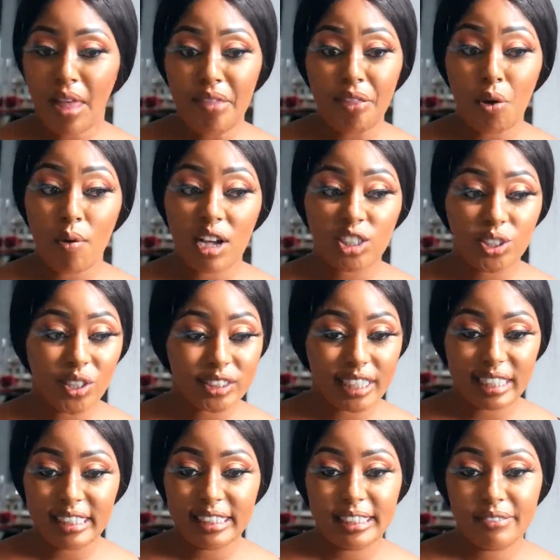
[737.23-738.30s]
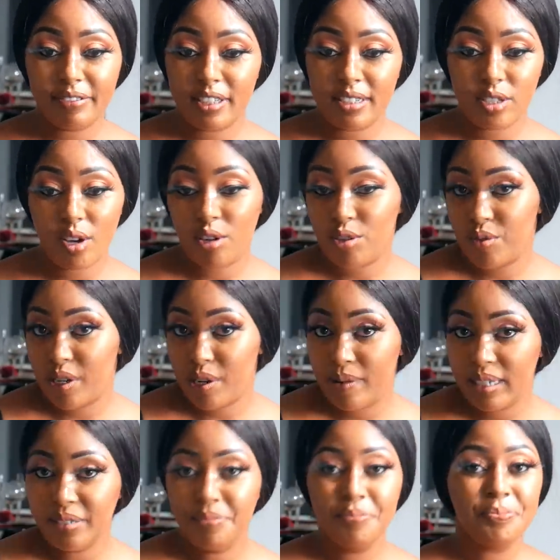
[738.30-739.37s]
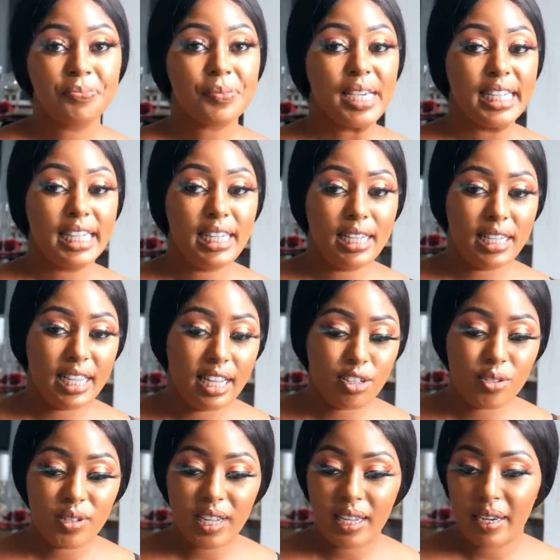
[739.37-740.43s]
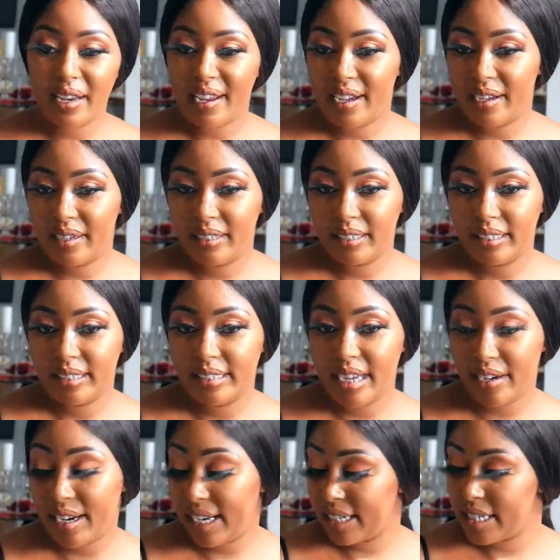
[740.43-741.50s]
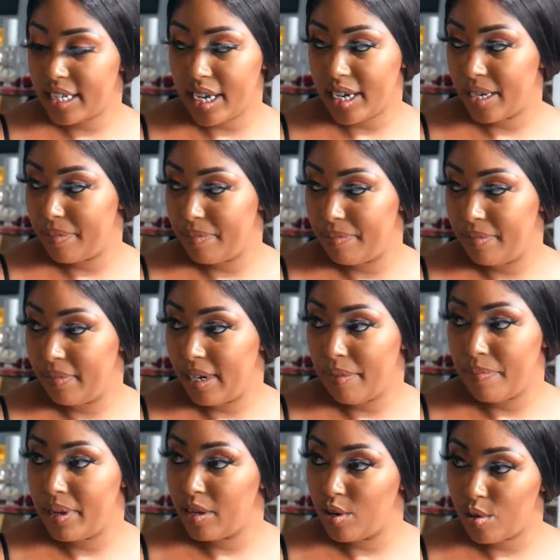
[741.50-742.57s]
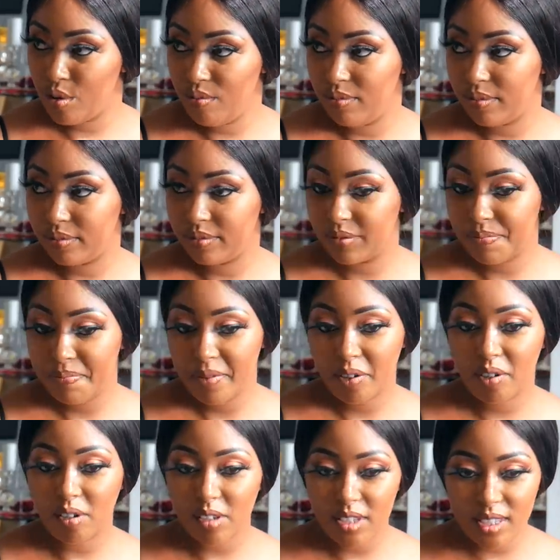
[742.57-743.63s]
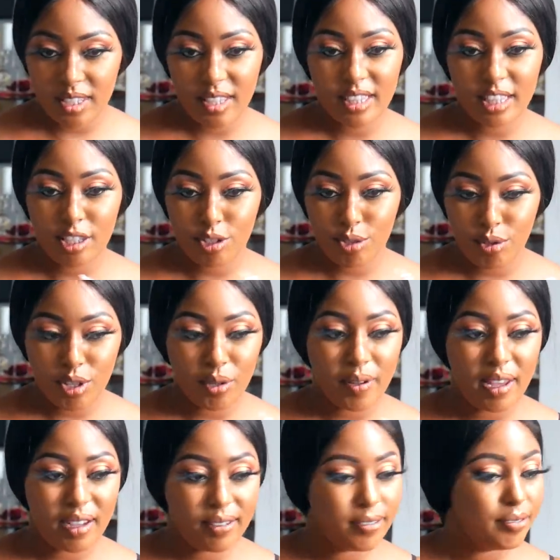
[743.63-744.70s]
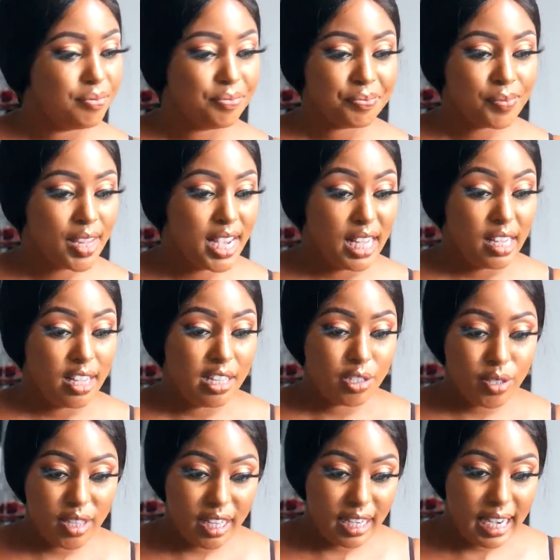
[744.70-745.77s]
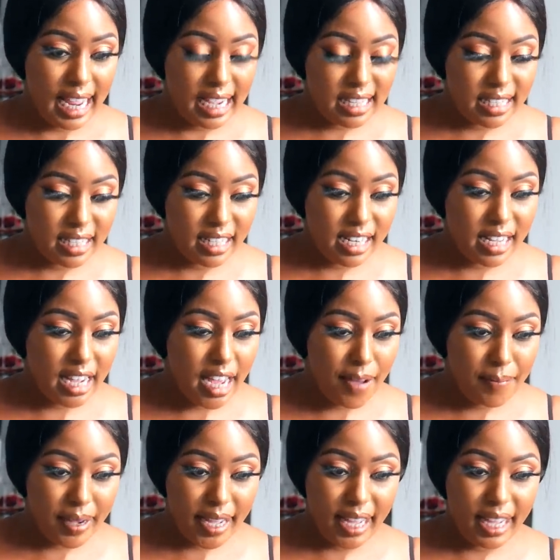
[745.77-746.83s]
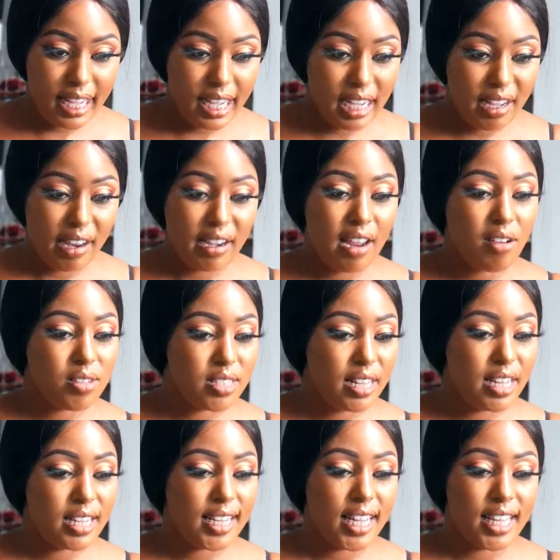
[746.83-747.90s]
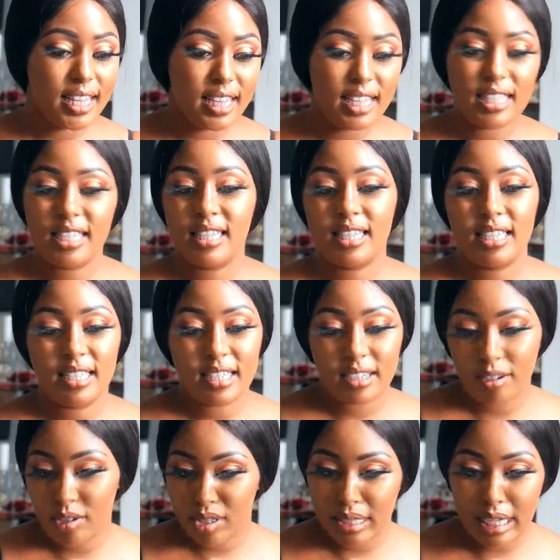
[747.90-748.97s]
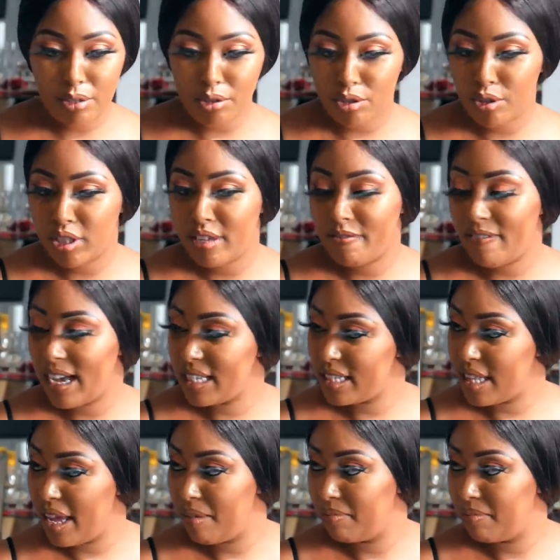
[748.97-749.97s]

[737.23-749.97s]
They were shocked. I didn't even talk to anyone. Nilingia tu nikaenda direct bedroom because they saw the way I... So the next day nikaamka and I was like, this is it, because that was not the first time.